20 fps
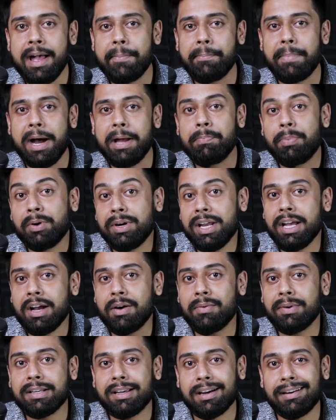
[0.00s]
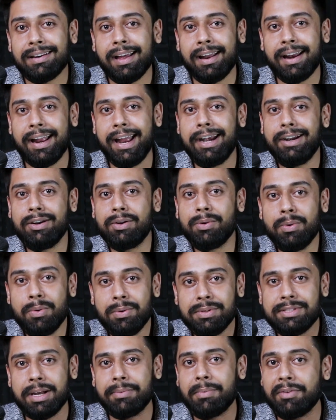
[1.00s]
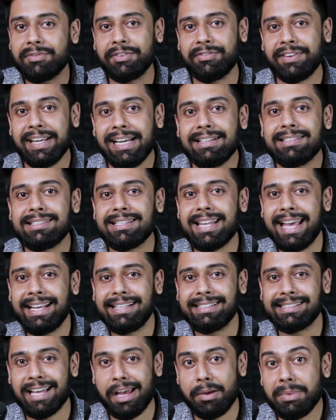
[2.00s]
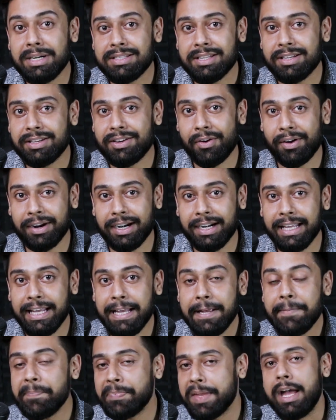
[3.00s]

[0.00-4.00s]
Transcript: by putting our career into some of the fields like cybersecurity,